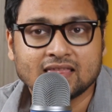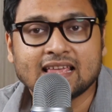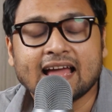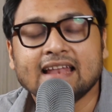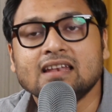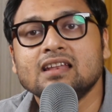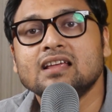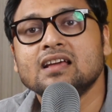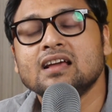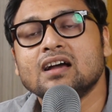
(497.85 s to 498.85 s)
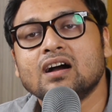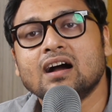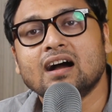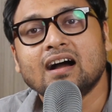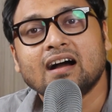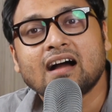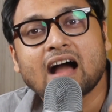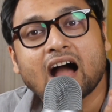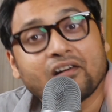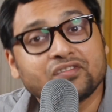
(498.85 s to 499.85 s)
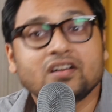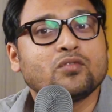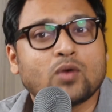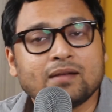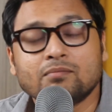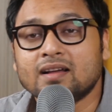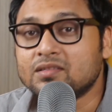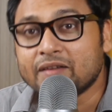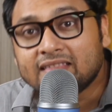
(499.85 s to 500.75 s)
then uh, after one month,